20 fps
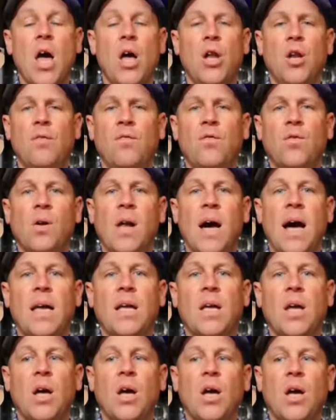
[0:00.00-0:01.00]
And if you
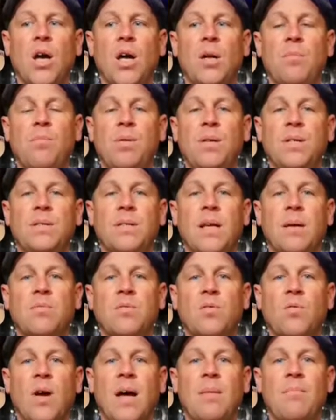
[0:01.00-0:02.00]
like it, please
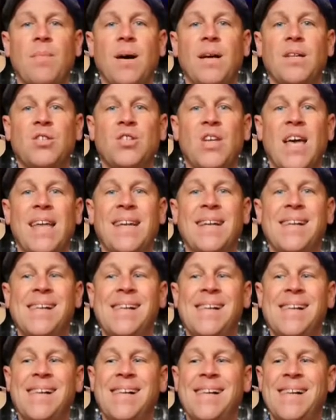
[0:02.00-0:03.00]
subscribe my
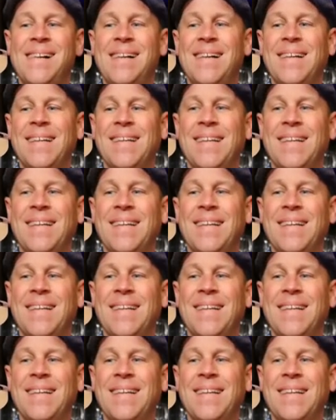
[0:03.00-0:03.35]
channel.